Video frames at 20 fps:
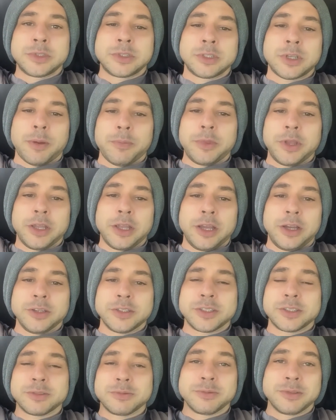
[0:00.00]
something
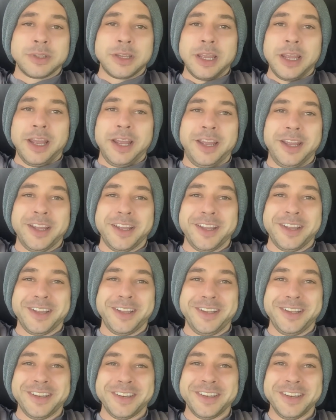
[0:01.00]
else
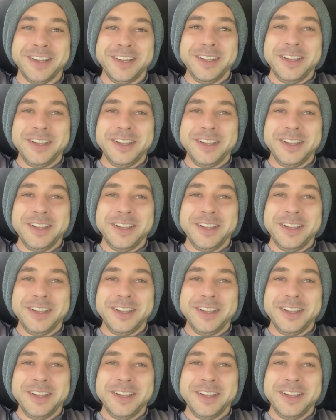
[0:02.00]
that